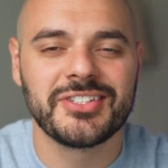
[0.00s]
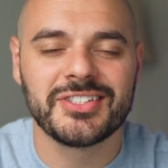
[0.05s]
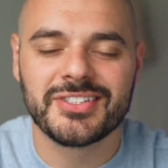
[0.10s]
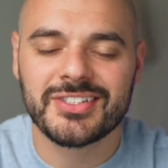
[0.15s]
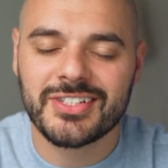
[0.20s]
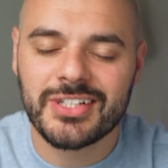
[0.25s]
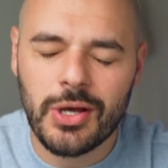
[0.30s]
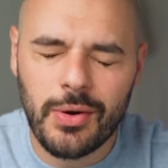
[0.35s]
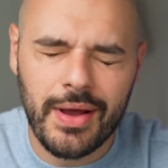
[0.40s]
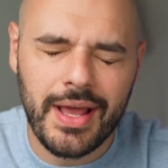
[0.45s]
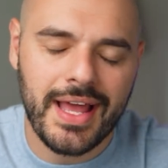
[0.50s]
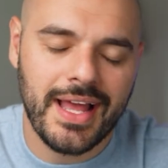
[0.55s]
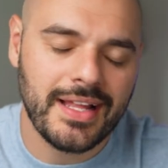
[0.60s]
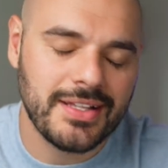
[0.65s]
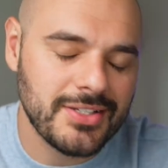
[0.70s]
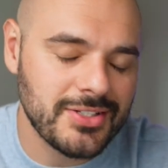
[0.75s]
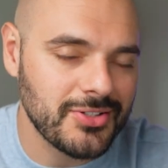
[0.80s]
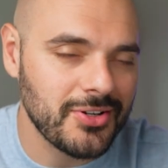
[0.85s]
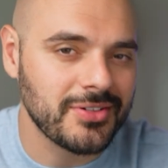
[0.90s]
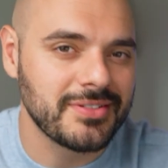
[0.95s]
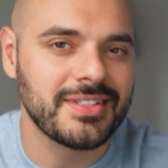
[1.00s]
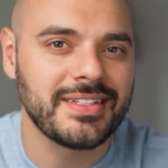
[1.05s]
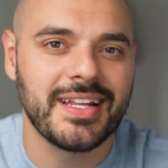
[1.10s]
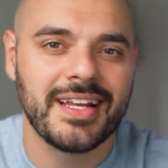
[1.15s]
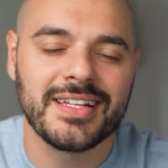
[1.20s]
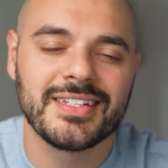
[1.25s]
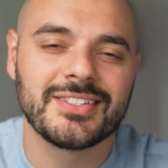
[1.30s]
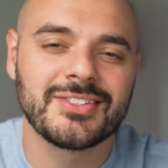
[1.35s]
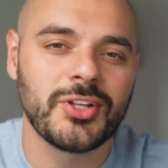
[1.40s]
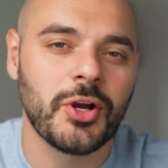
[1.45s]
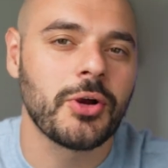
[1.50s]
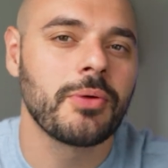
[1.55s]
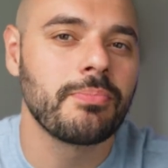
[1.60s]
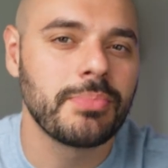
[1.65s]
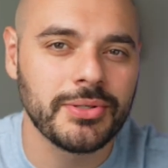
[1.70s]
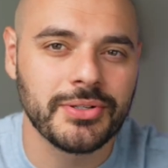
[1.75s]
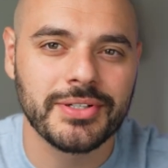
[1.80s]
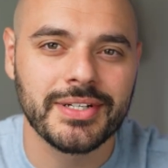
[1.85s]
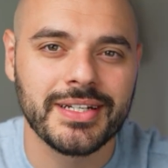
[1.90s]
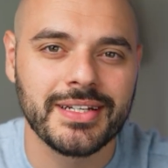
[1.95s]
just go ahead, start today, start
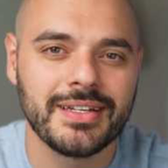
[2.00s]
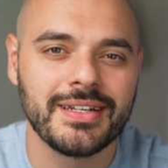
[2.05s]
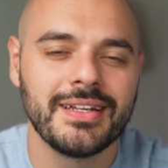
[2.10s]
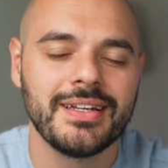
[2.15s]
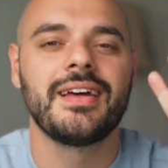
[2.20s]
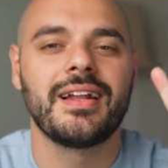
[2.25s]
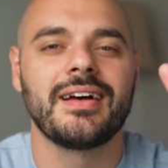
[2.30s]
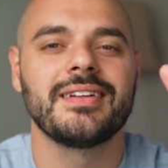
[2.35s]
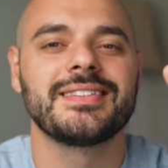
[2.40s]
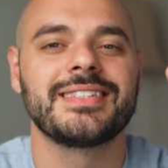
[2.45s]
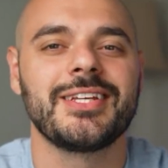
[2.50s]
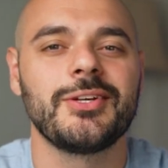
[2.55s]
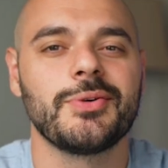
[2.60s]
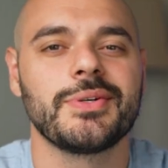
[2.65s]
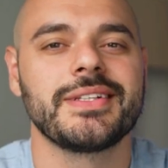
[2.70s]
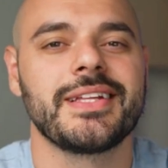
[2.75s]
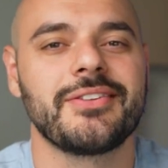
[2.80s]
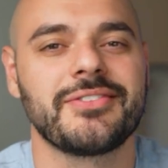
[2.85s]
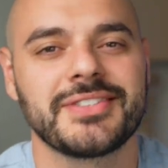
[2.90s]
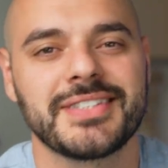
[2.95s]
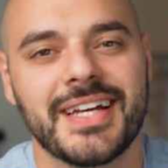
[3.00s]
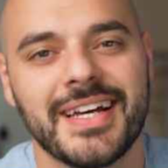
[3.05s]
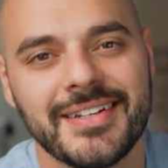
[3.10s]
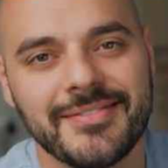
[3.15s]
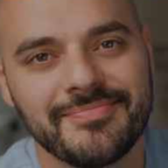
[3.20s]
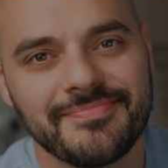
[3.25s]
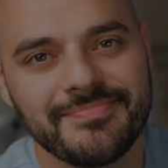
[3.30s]
building, and I'll see you on the other side.